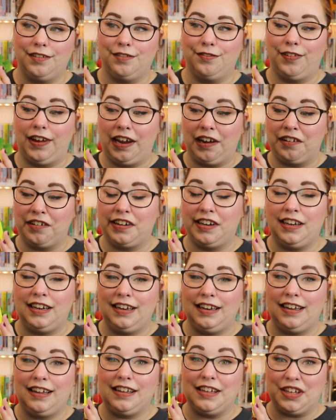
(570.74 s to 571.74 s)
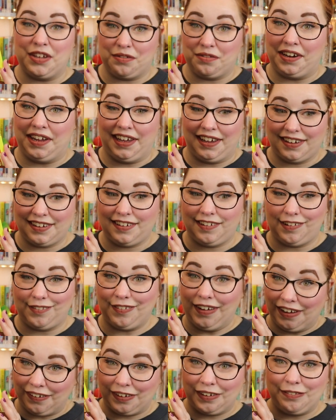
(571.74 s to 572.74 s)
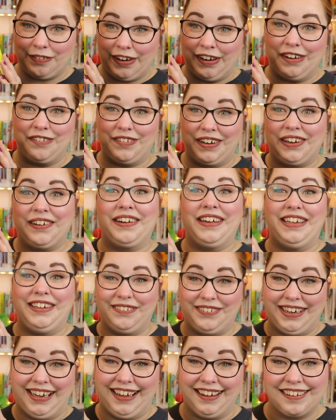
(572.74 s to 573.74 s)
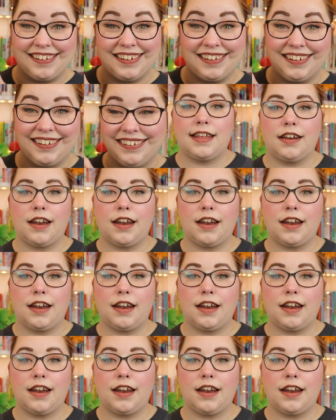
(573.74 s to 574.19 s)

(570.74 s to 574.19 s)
Very unique. Very, very, very unique.